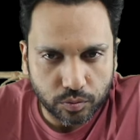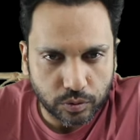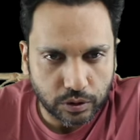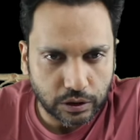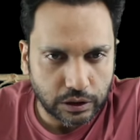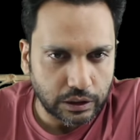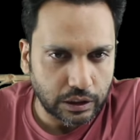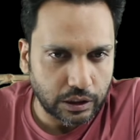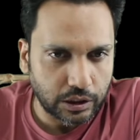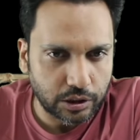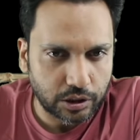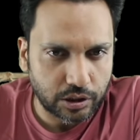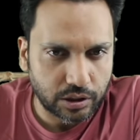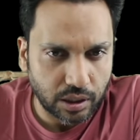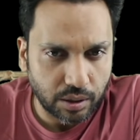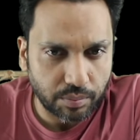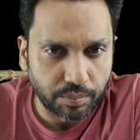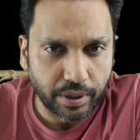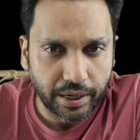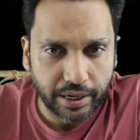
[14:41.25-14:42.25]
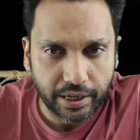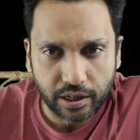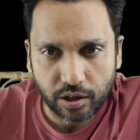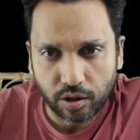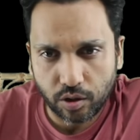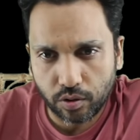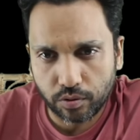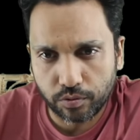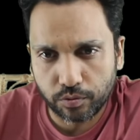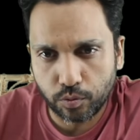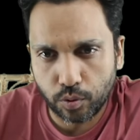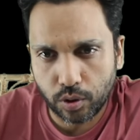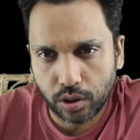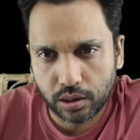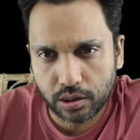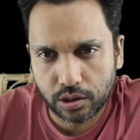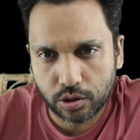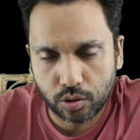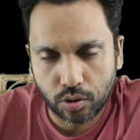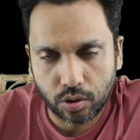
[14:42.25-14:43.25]
So some idea of what
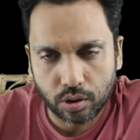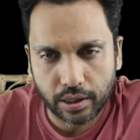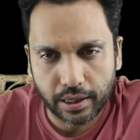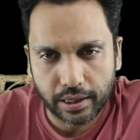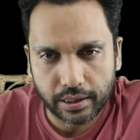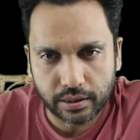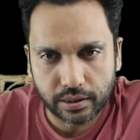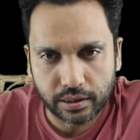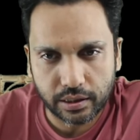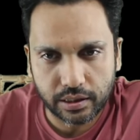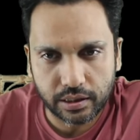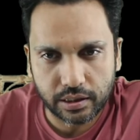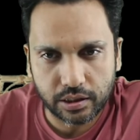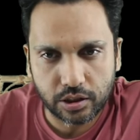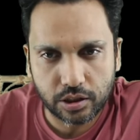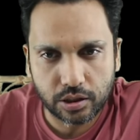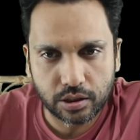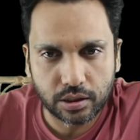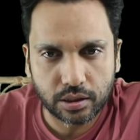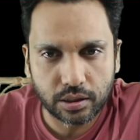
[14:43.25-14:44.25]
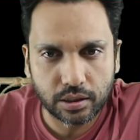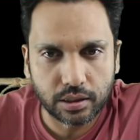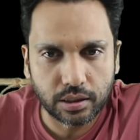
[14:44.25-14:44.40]
are strong acids